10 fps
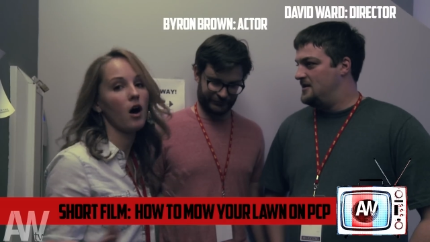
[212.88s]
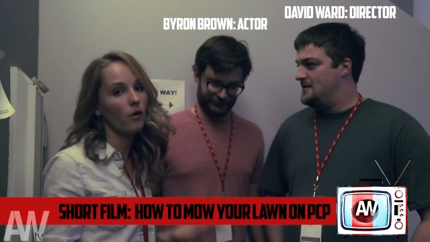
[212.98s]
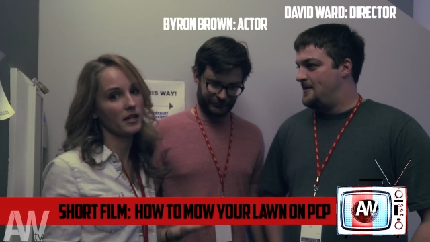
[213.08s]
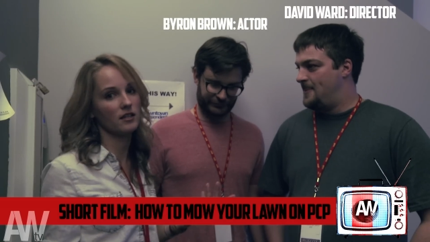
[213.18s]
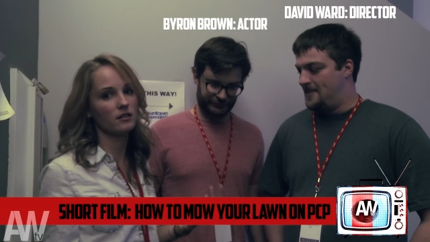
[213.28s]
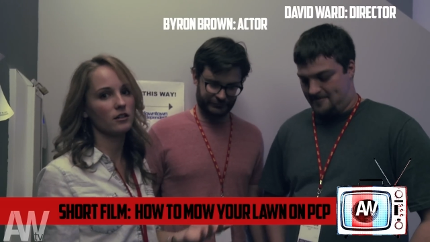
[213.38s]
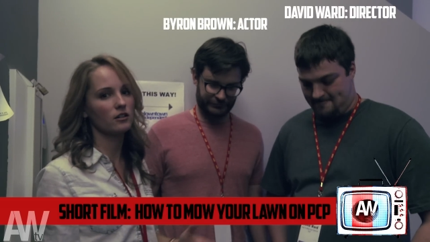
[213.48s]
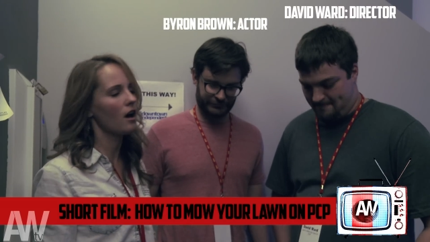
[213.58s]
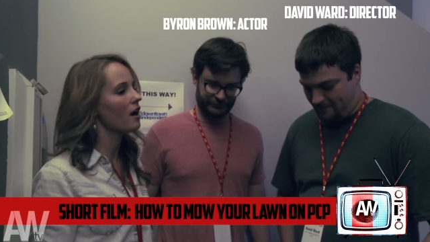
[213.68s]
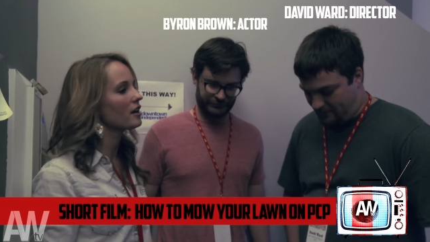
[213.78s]
Speaker 1: mowing
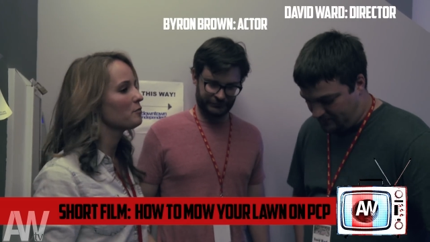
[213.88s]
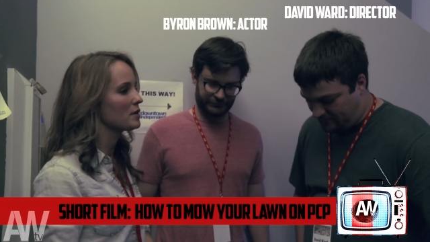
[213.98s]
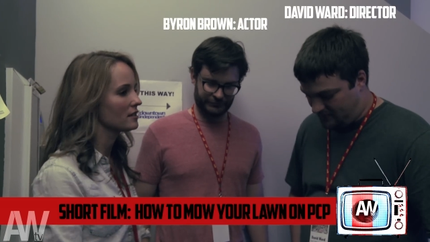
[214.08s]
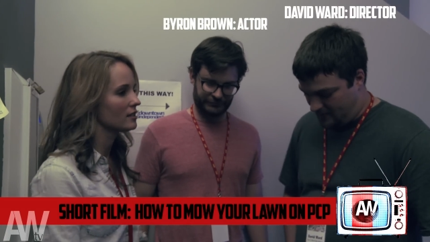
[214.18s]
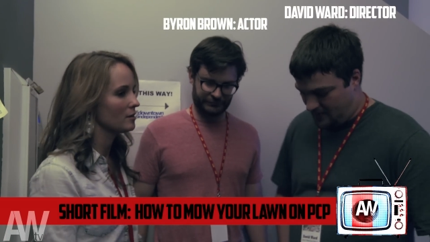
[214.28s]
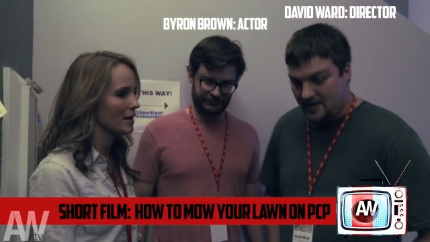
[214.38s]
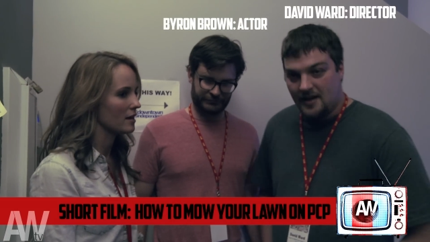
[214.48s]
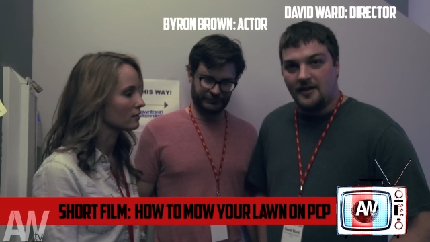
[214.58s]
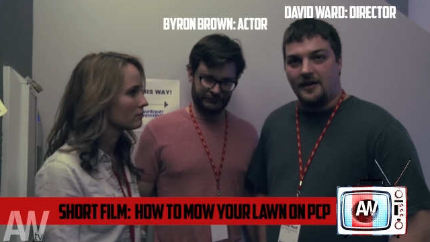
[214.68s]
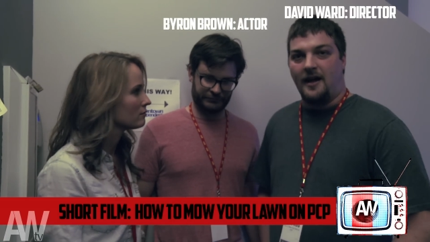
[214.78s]
your lawn on P C
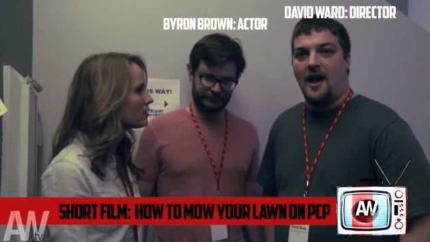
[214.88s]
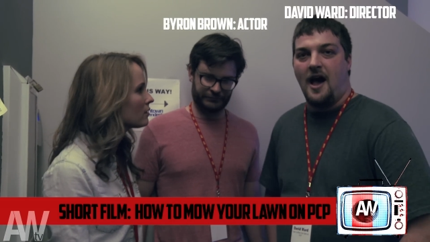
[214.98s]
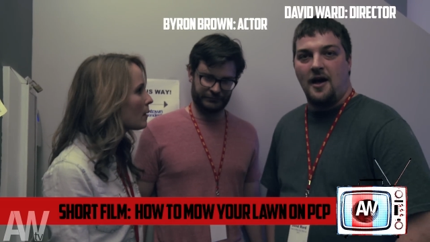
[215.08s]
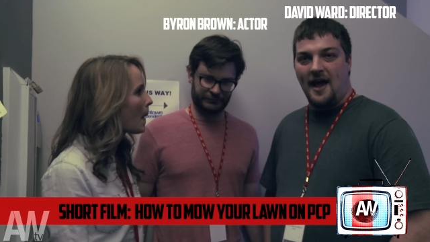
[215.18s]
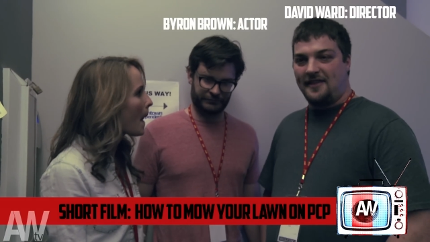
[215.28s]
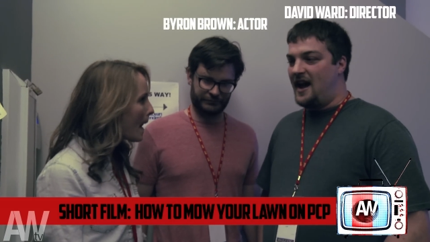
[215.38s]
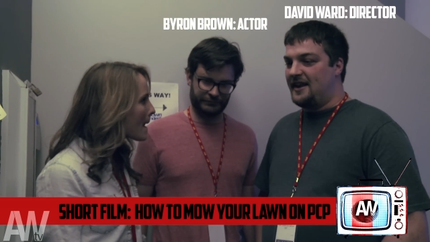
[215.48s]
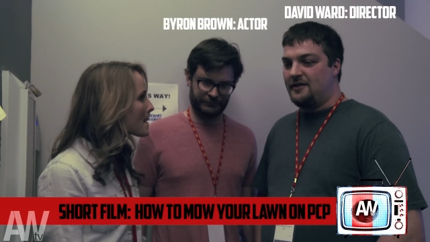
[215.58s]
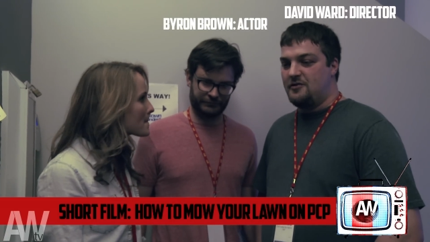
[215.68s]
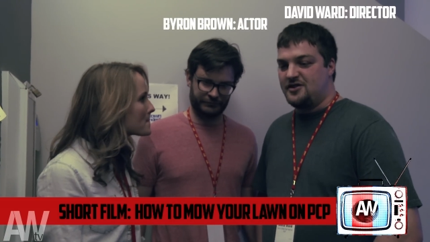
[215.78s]
P? Uh,
Speaker 2: I had the
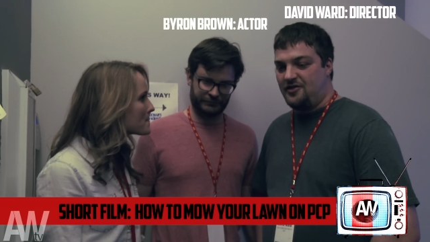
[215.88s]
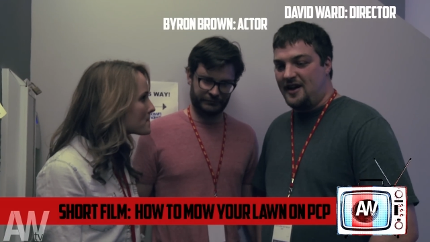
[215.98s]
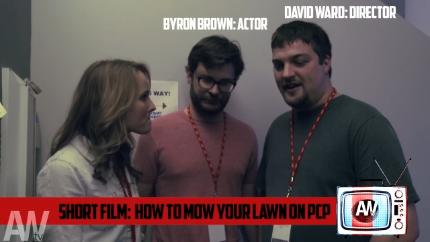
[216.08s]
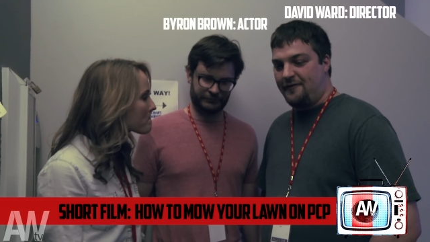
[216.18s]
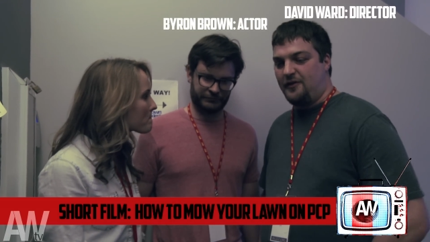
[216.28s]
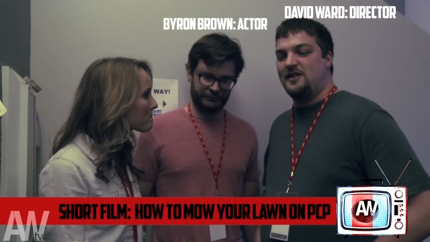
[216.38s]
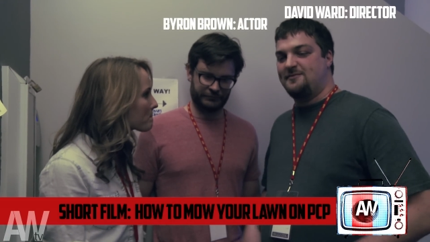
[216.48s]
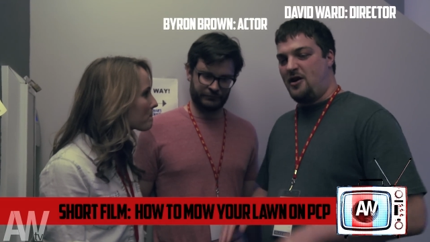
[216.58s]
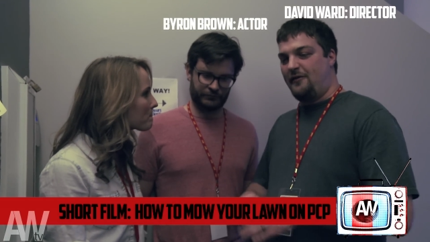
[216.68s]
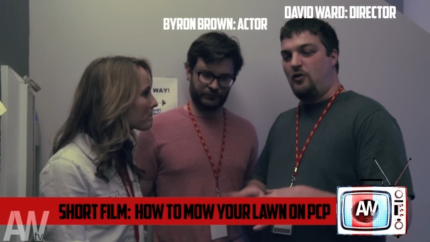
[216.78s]
idea, original idea for the,
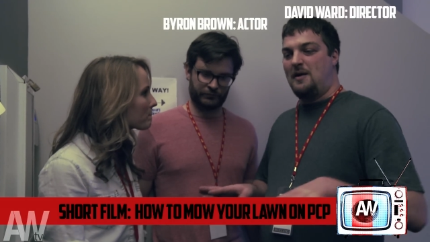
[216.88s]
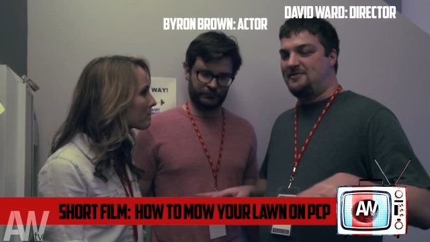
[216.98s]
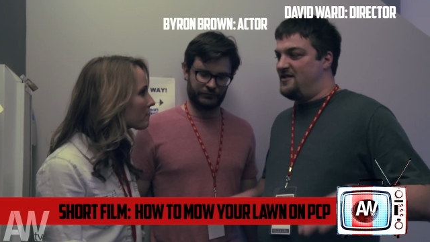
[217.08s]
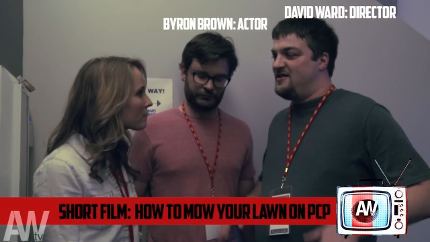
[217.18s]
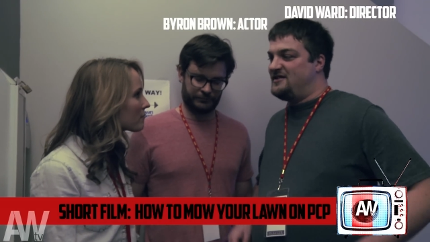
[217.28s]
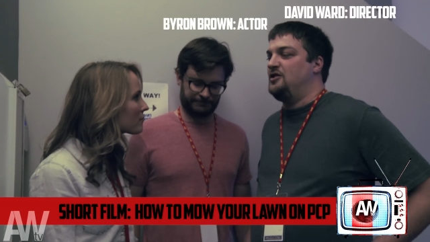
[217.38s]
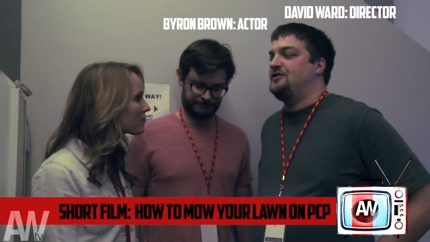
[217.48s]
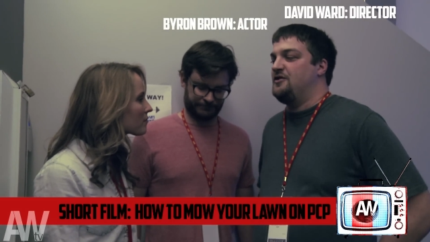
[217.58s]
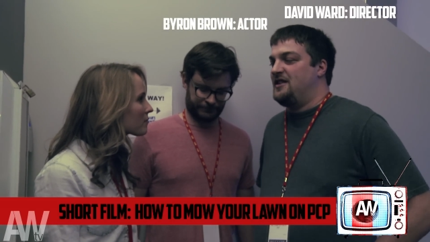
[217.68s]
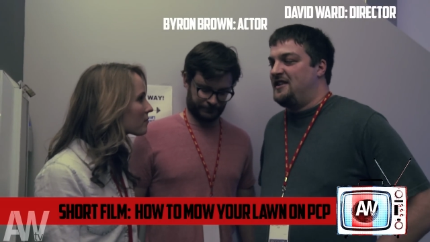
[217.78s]
it's part of a web series
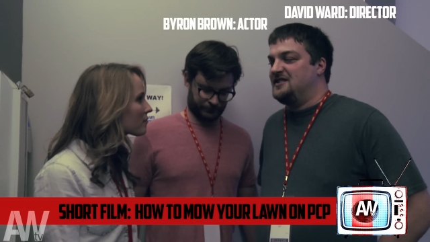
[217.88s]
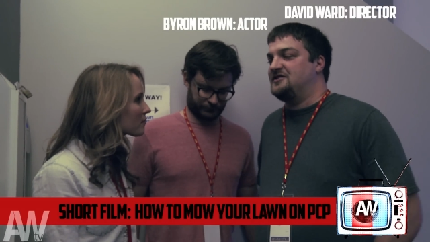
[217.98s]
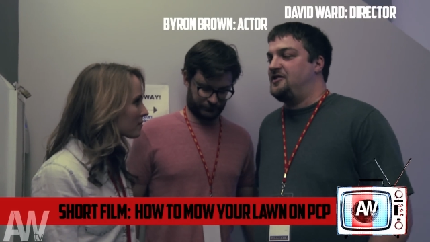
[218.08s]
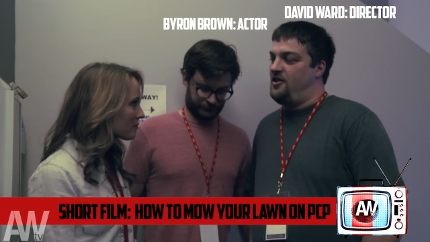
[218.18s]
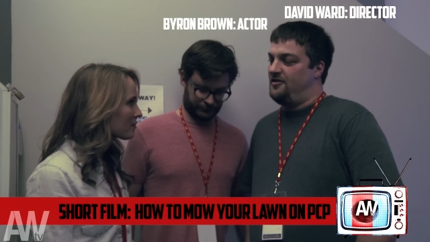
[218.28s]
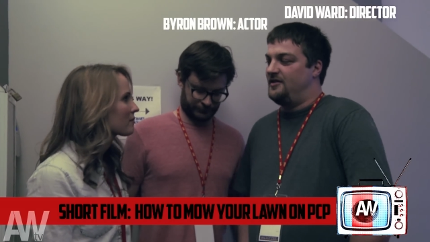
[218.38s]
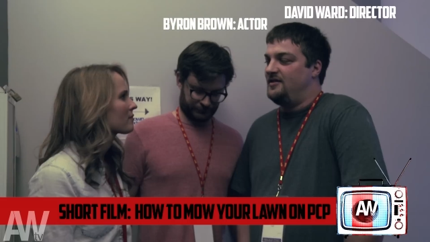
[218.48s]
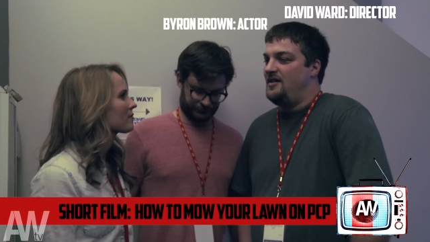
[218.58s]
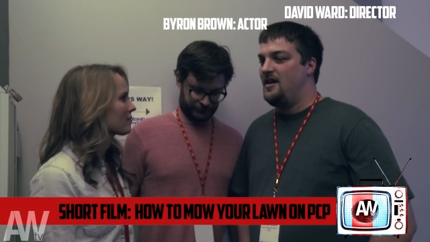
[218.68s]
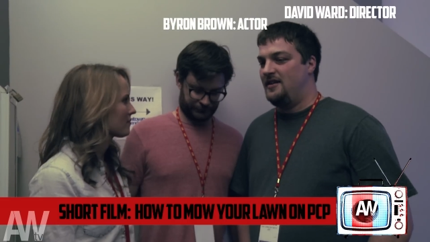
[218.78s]
called Do Anything Stoned,
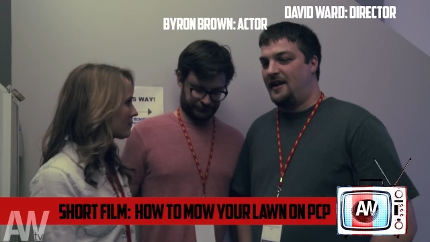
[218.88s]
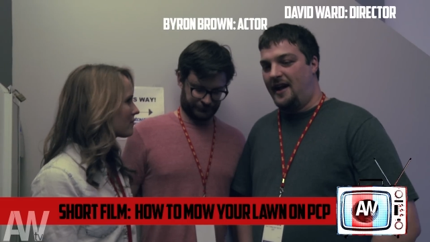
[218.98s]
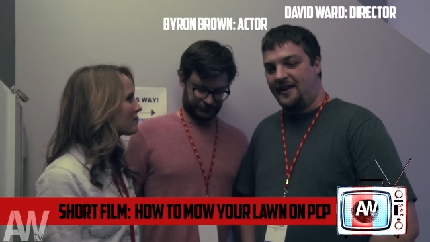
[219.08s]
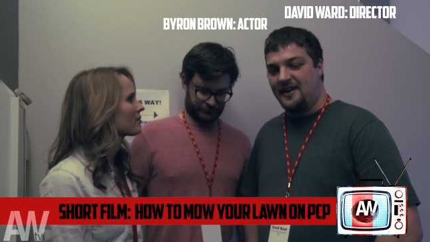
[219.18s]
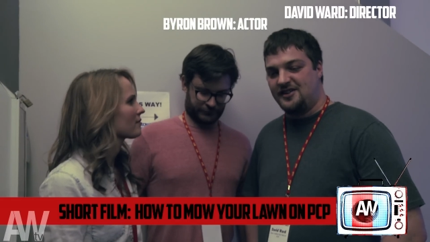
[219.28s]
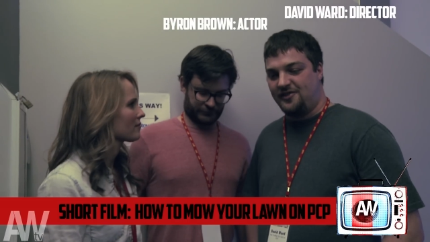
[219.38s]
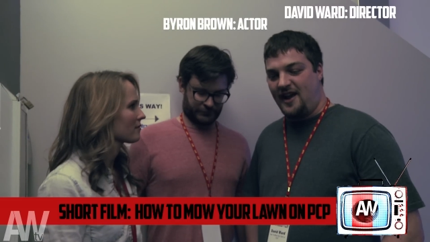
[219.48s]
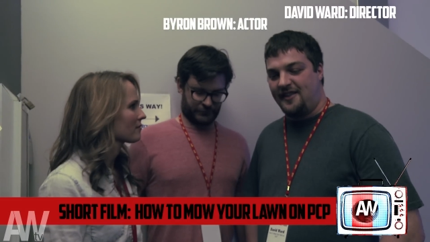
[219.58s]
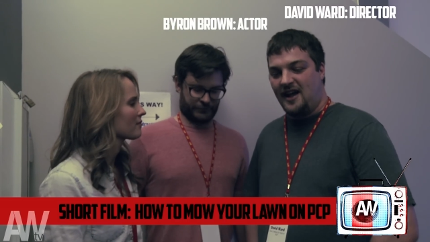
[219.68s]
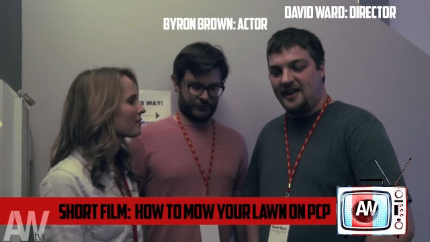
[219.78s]
and
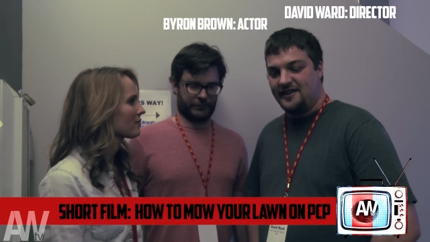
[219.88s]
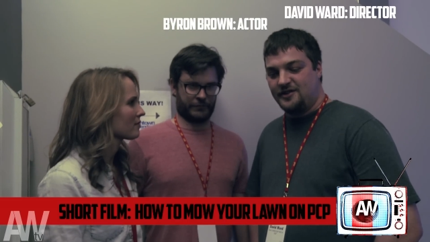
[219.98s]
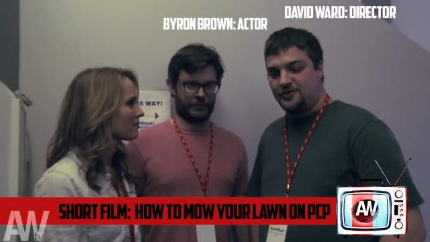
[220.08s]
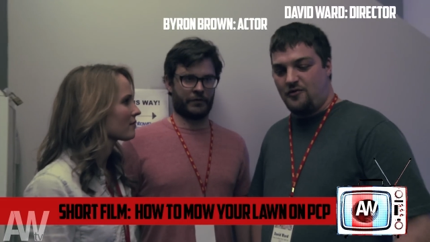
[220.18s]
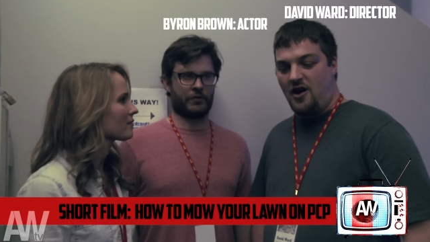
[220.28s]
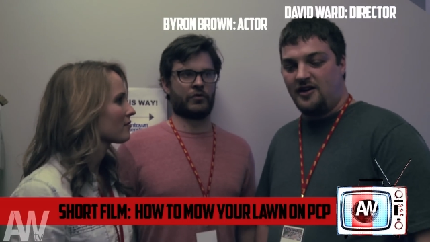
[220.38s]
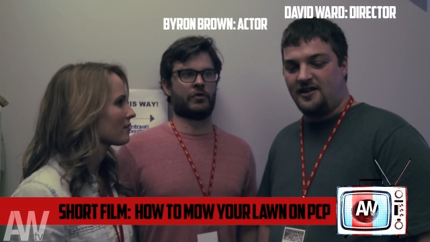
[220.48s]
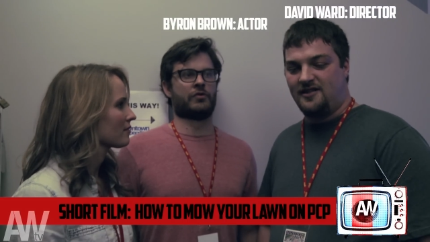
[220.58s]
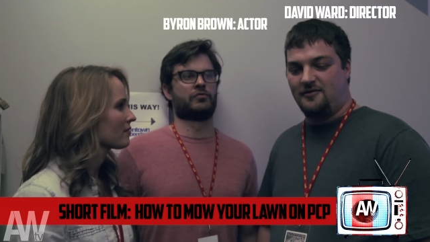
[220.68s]
initially had the idea drunk